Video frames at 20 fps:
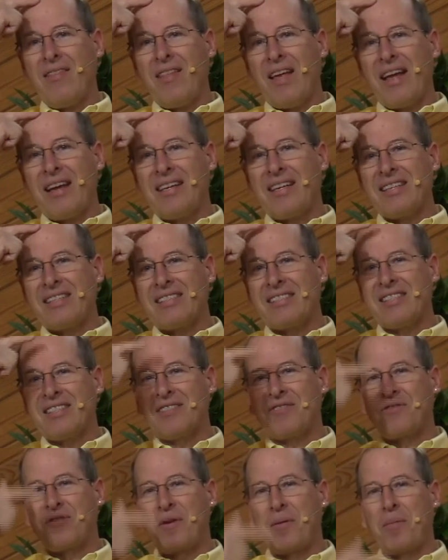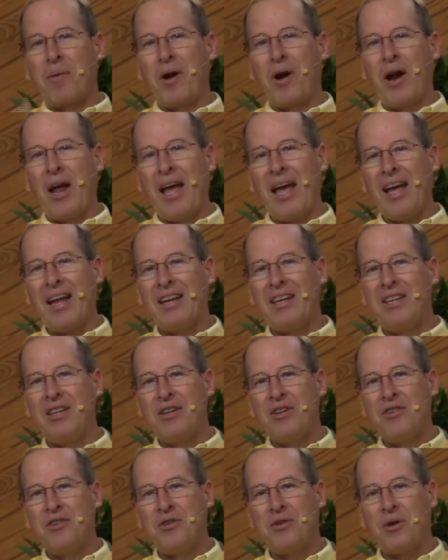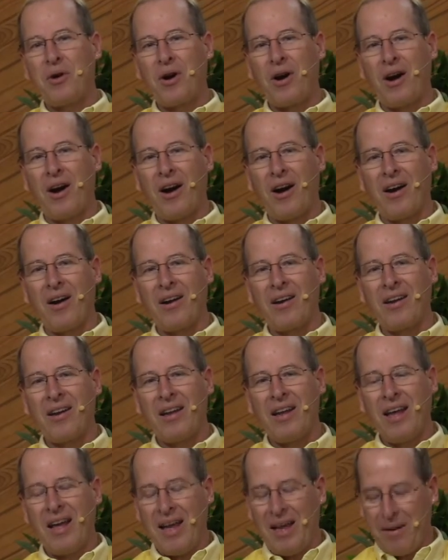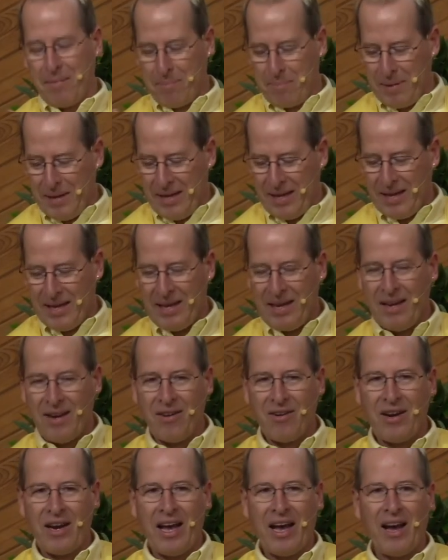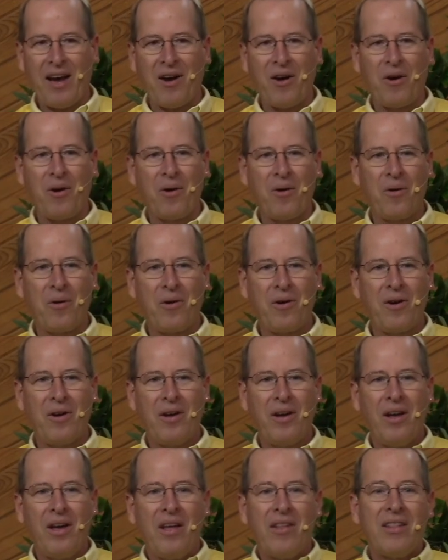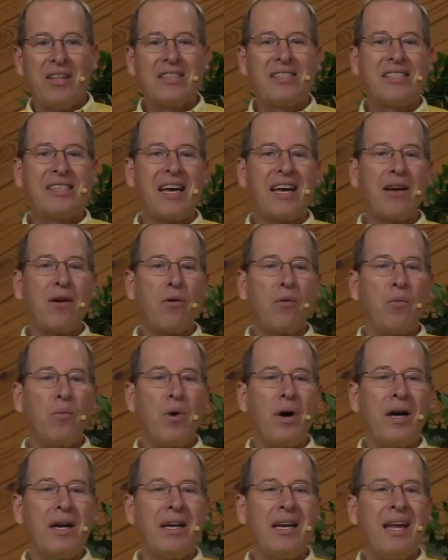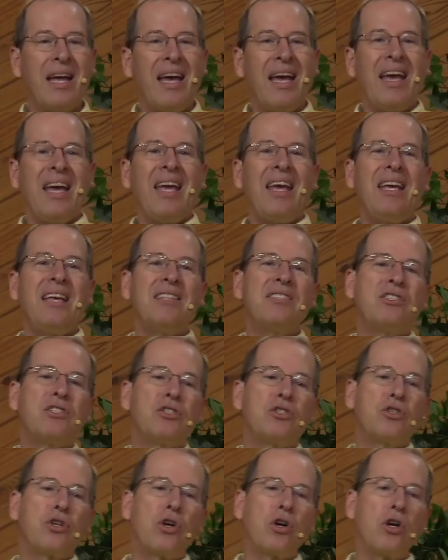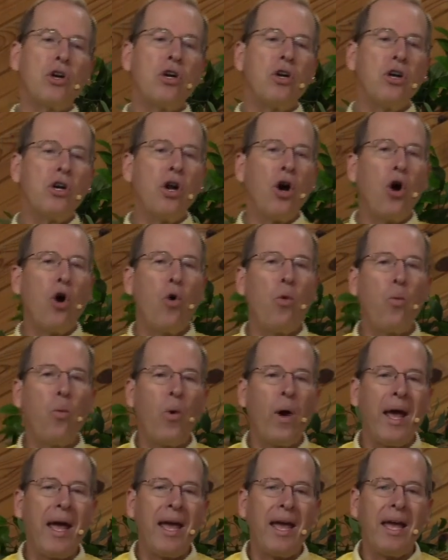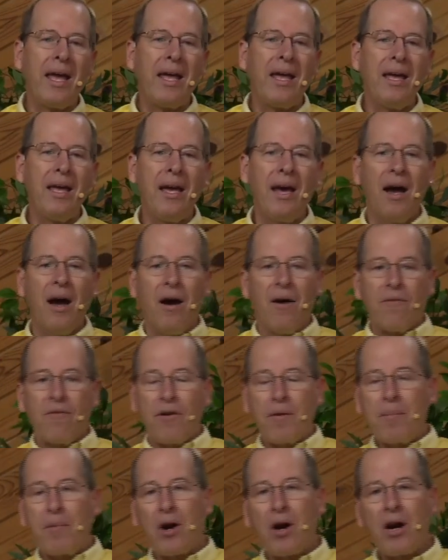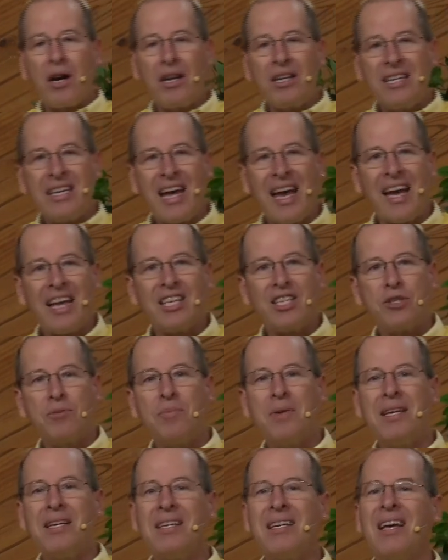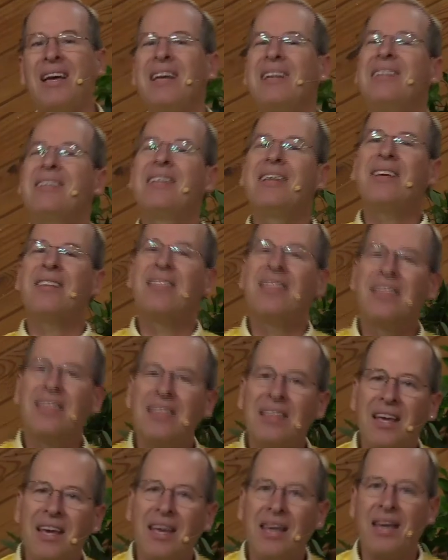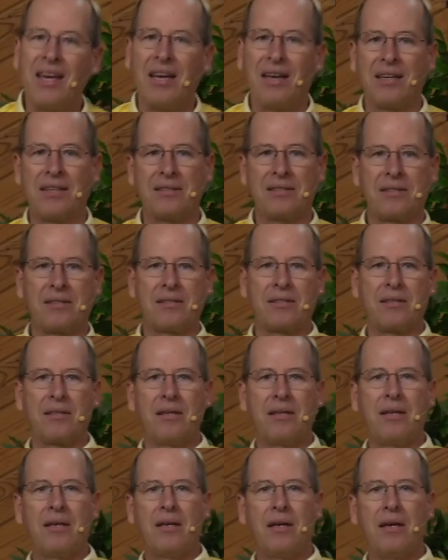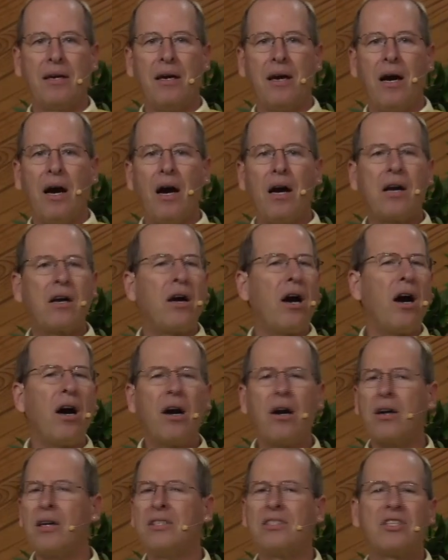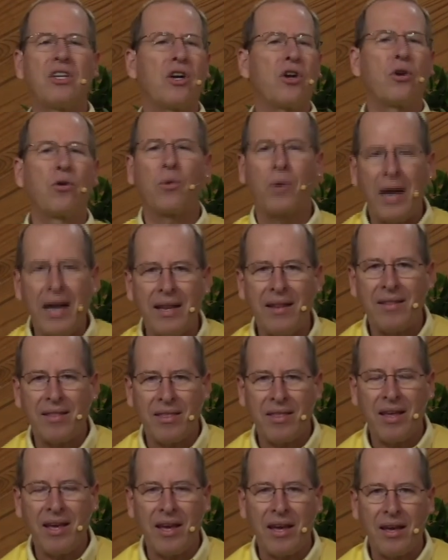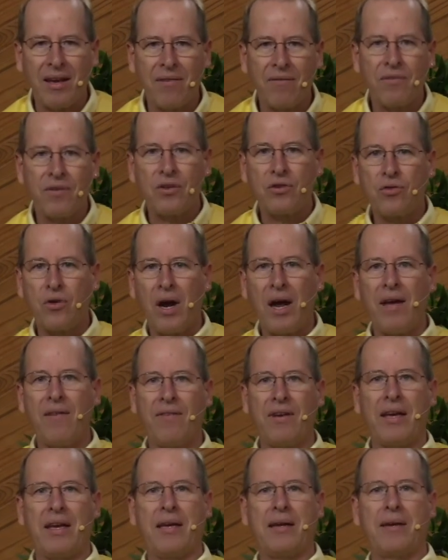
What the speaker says: that distance from our head to our heart, and being here now. The second one is turn away from our attachment to things. A car is a great thing for driving,